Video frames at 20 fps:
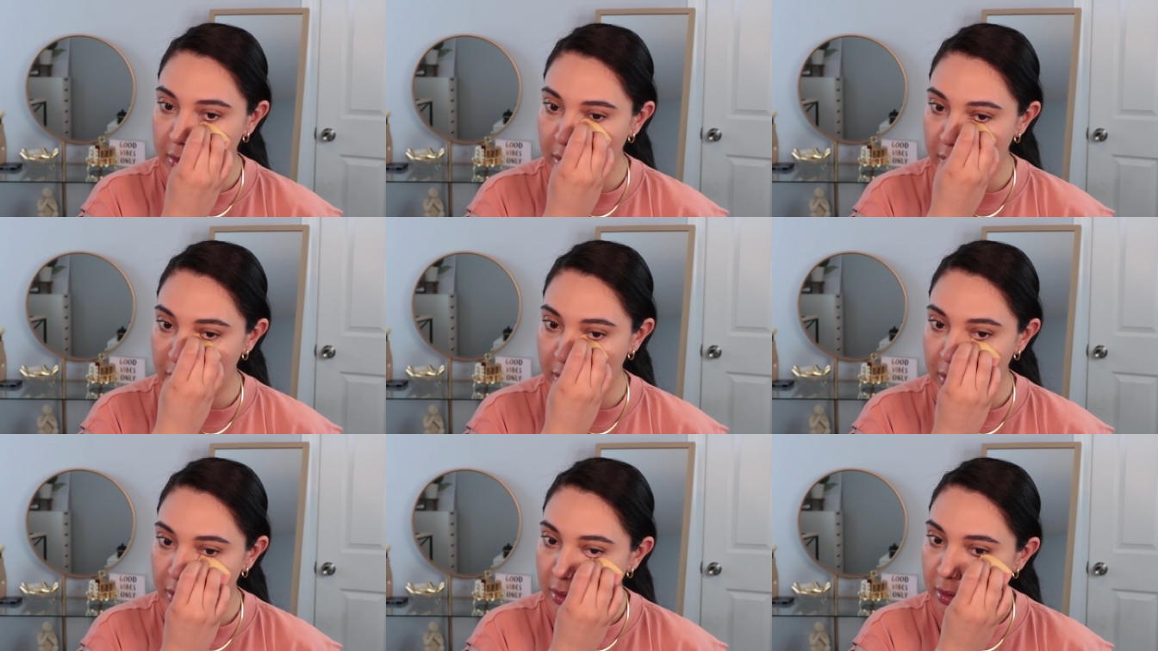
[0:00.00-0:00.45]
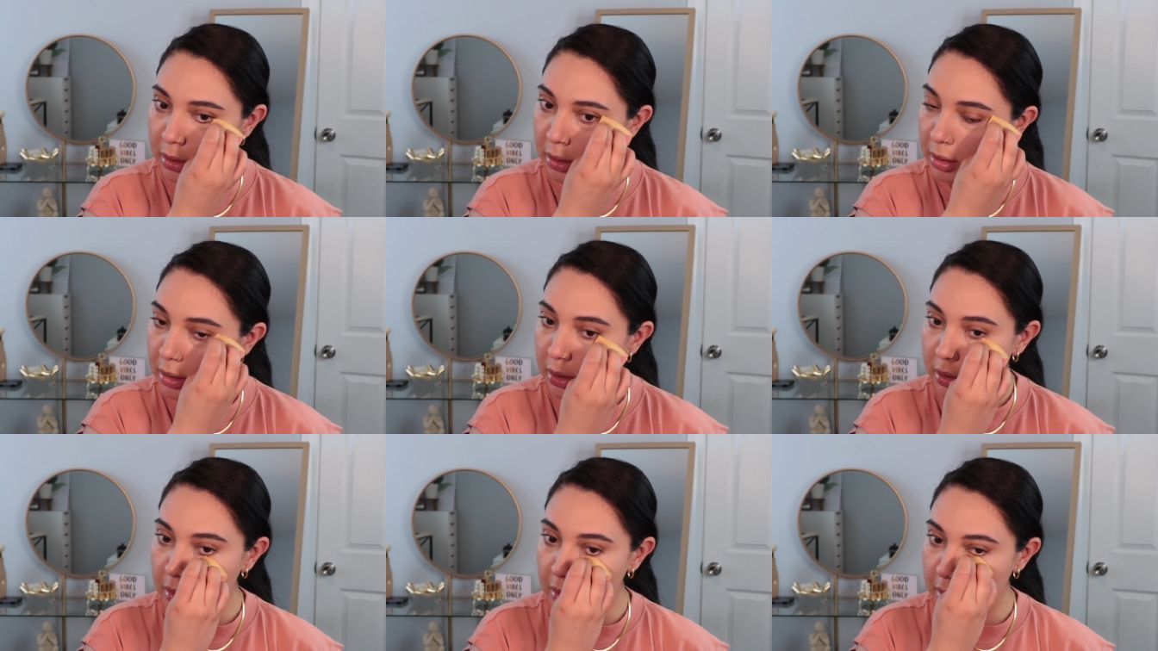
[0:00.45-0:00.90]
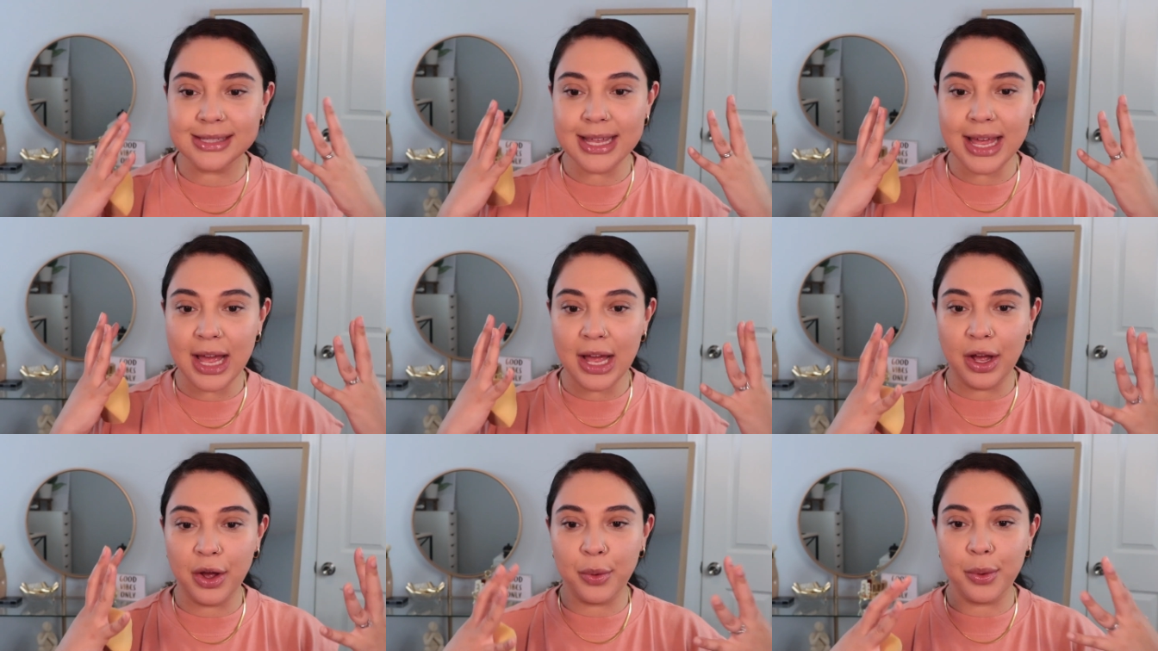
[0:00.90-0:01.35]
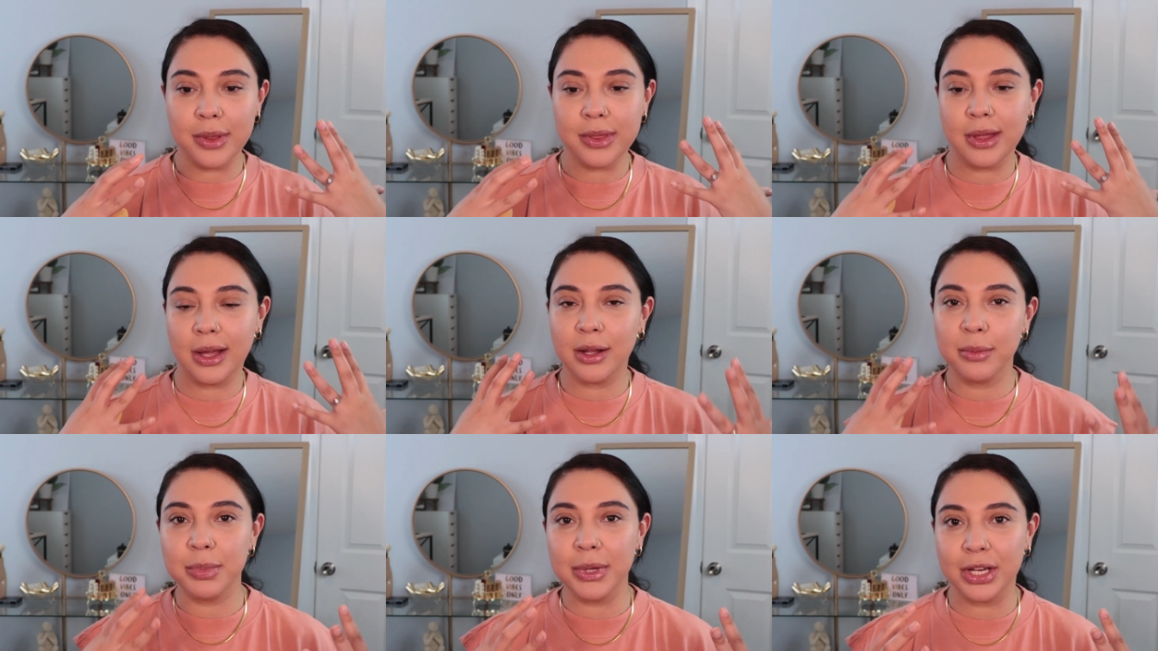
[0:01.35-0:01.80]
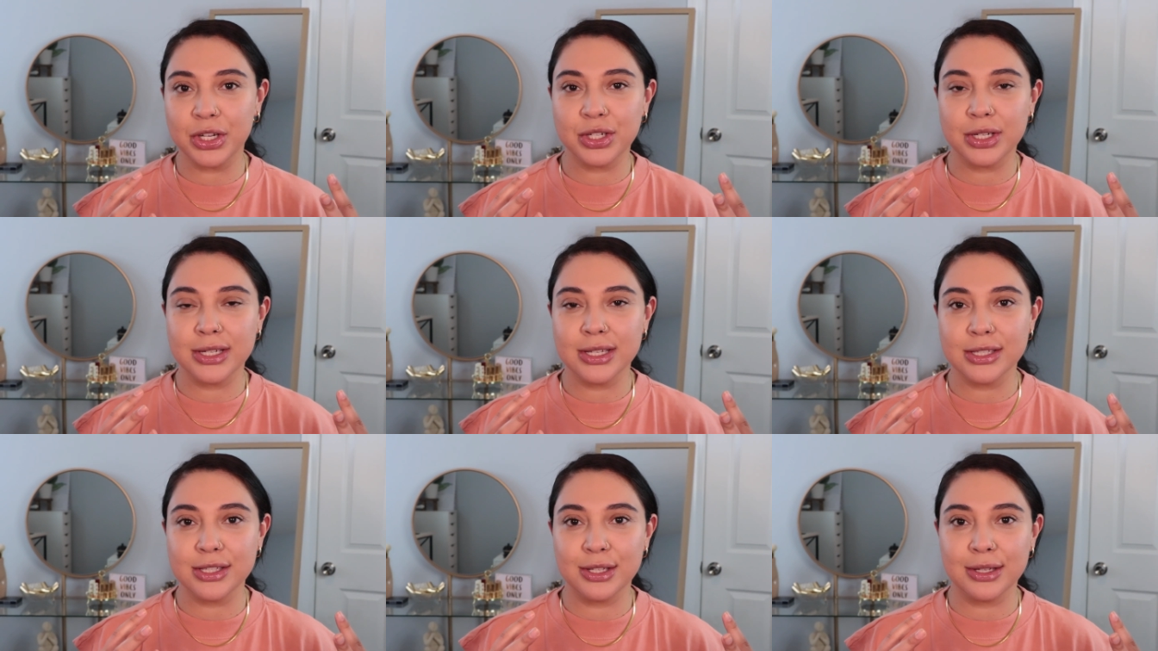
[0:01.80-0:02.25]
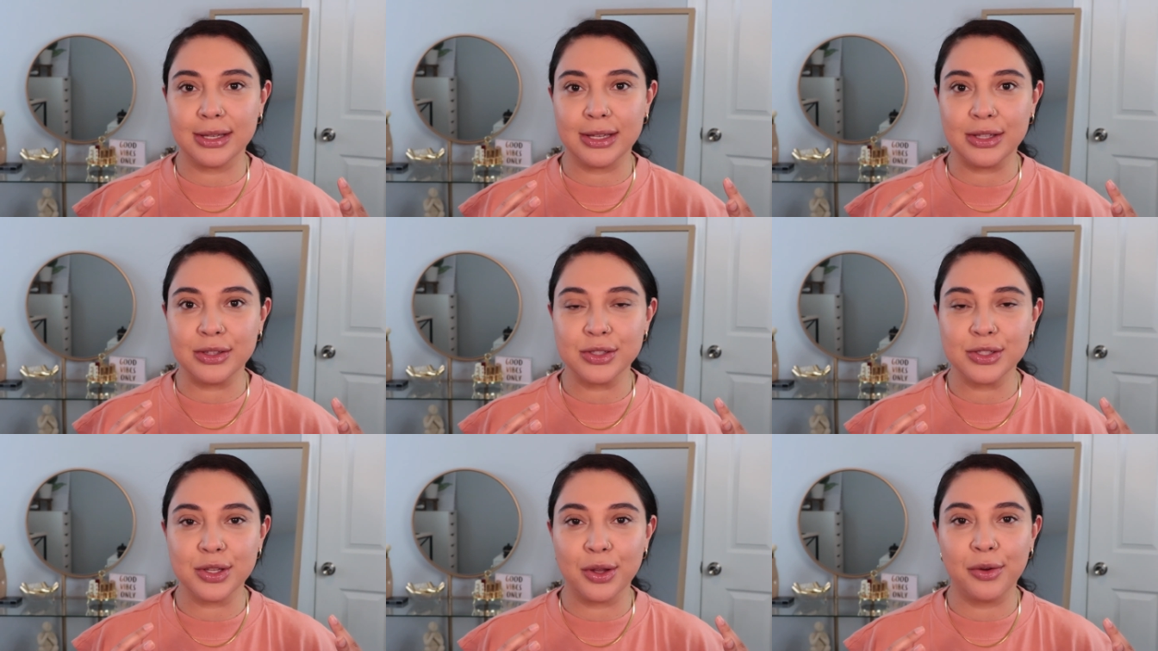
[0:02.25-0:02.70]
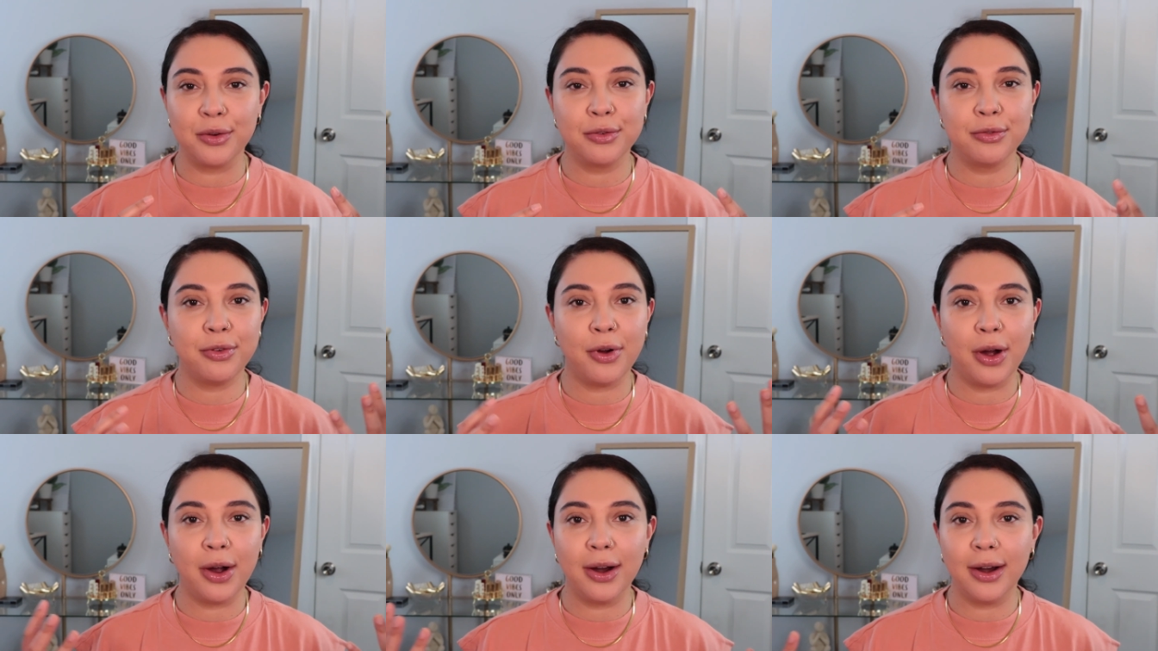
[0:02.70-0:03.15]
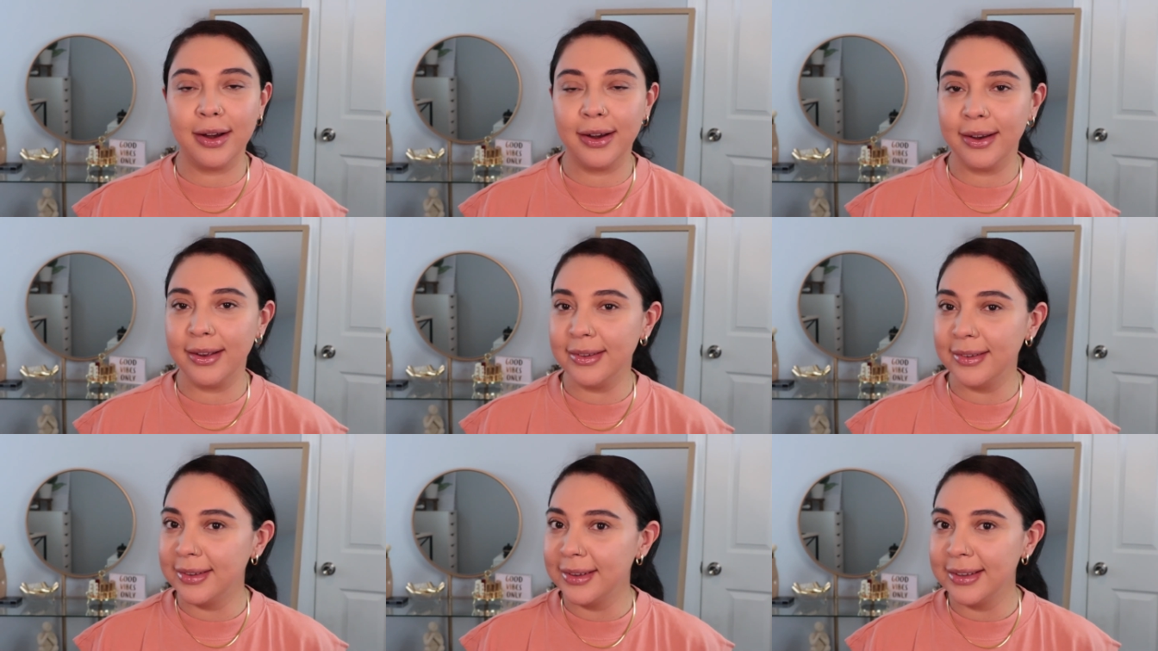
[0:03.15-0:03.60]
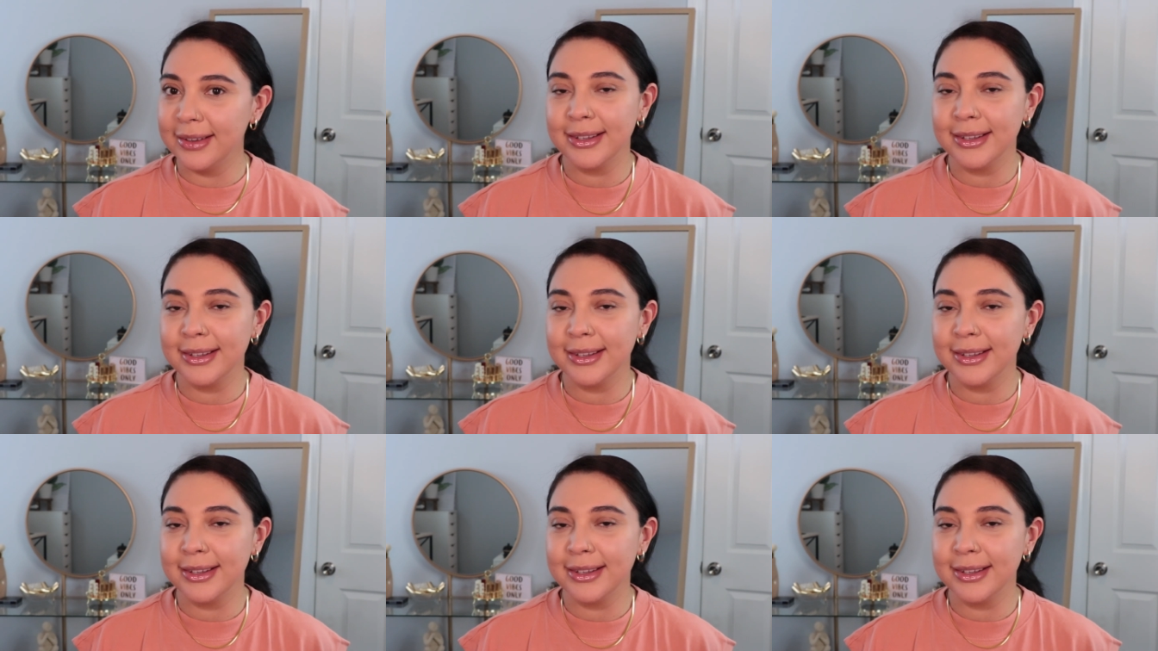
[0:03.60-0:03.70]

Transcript: Okay, so this is how the complexion is looking so far.